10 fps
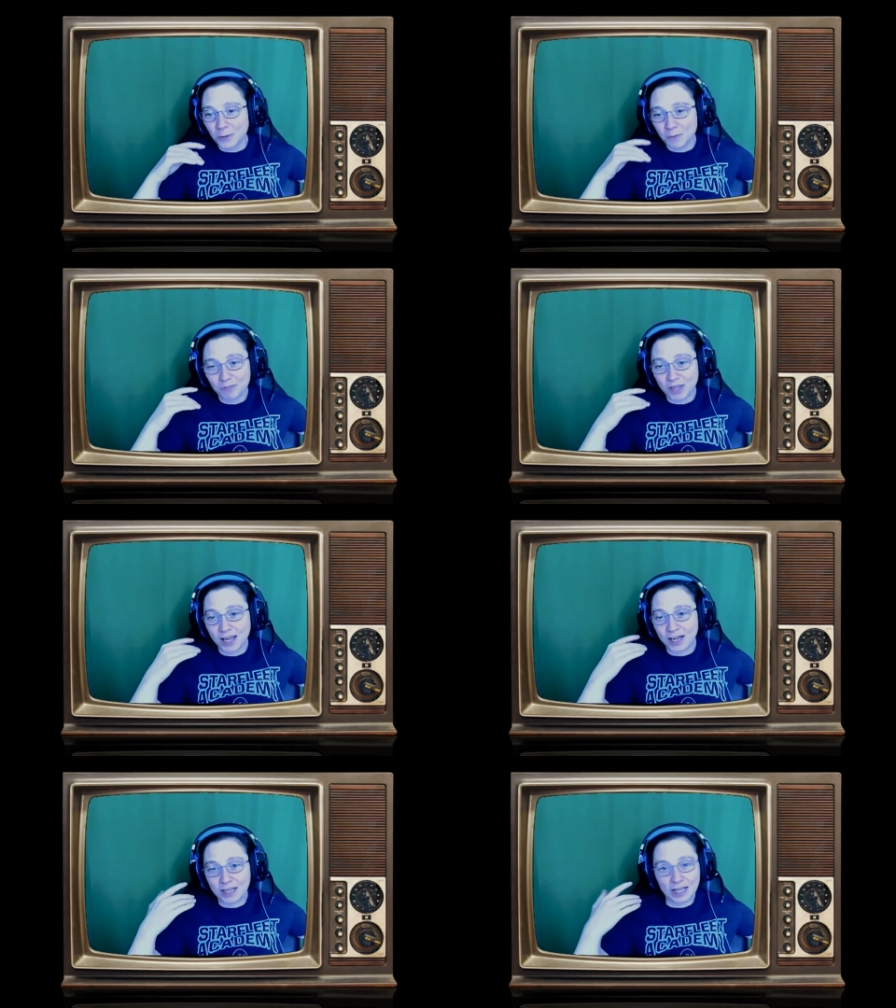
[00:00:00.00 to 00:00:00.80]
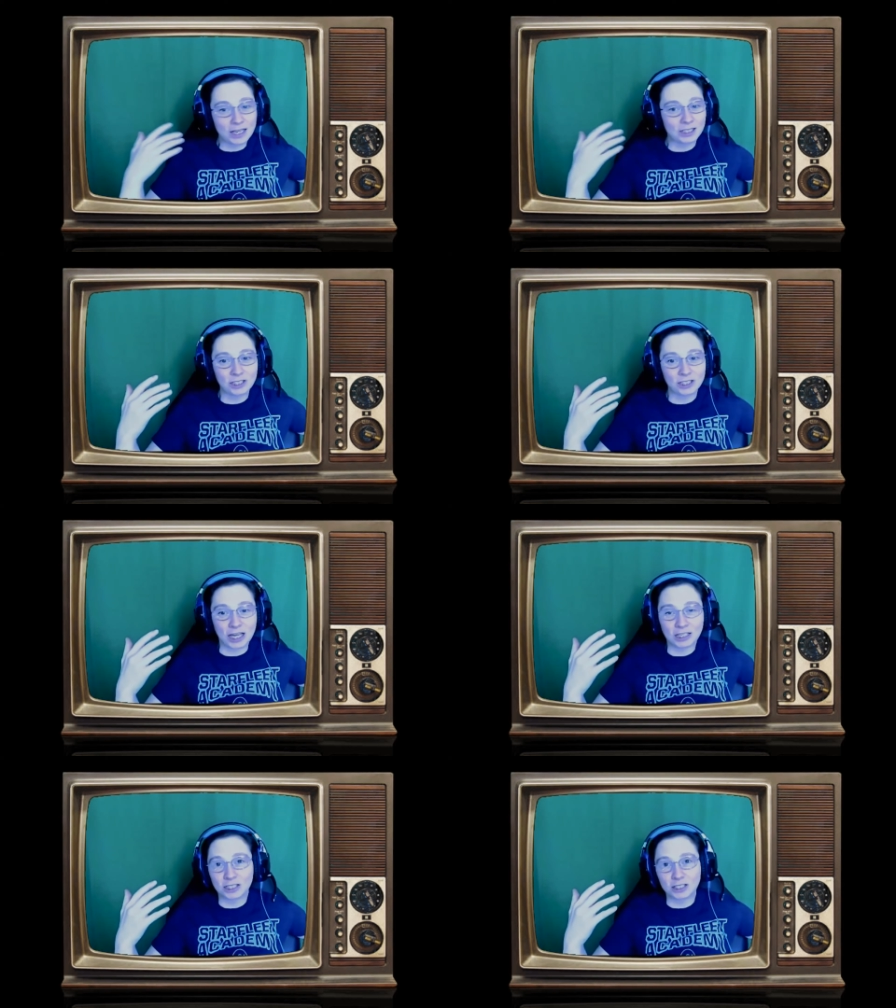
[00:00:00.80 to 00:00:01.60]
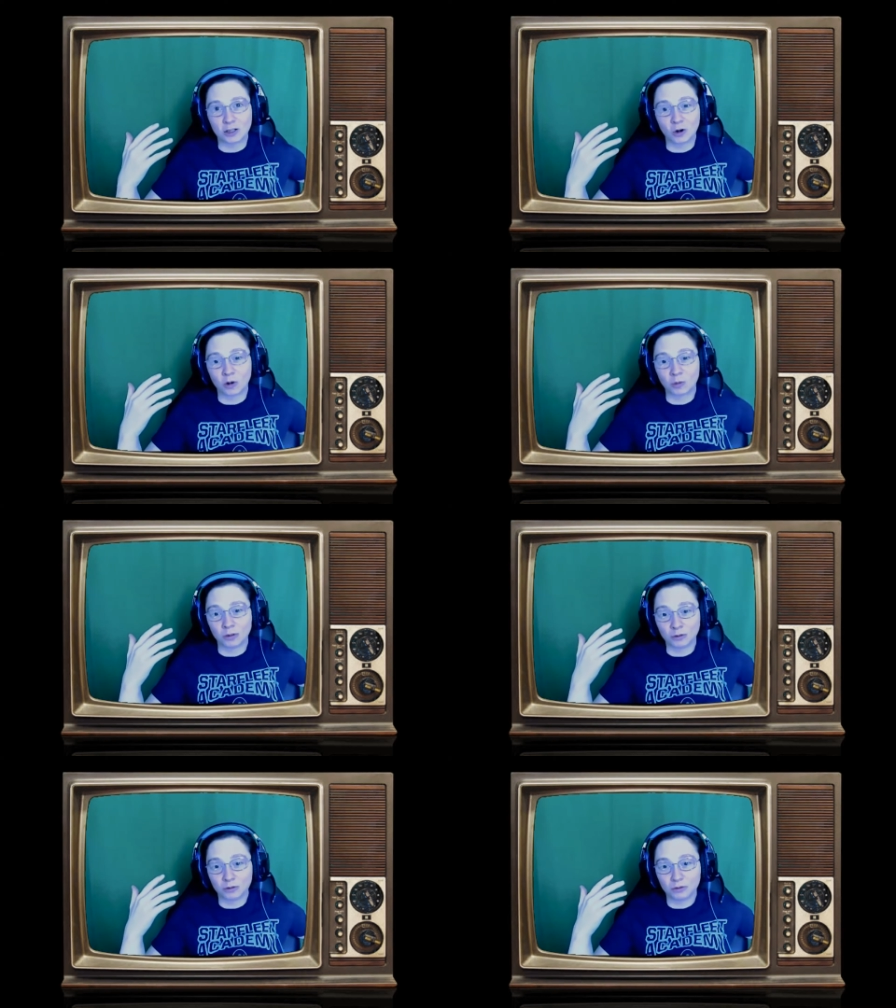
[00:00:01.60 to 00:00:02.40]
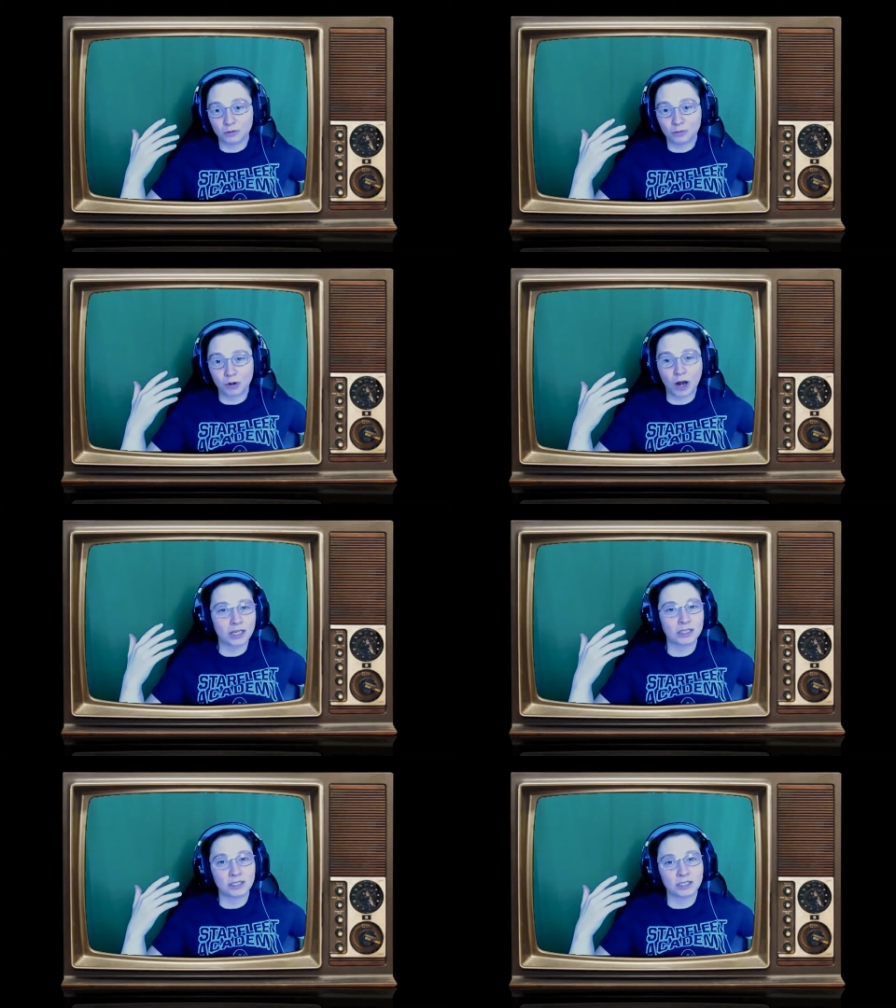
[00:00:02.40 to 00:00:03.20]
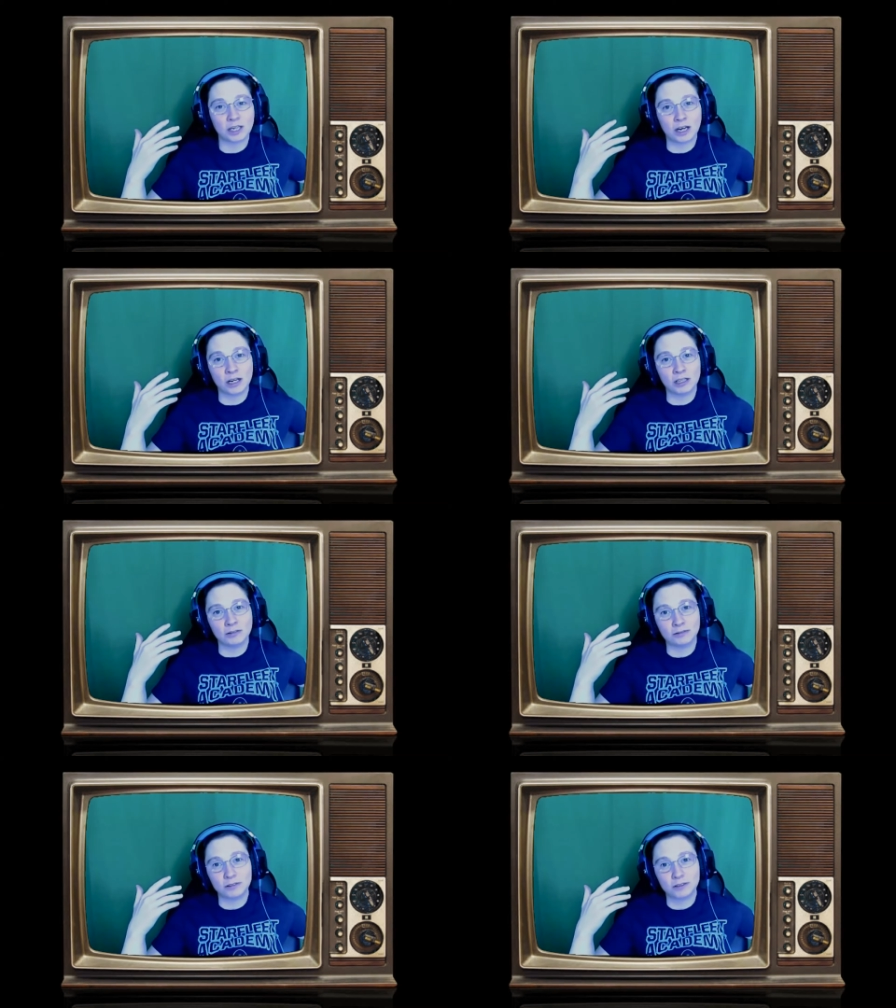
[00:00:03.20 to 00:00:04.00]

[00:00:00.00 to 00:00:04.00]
And that's just the normal process of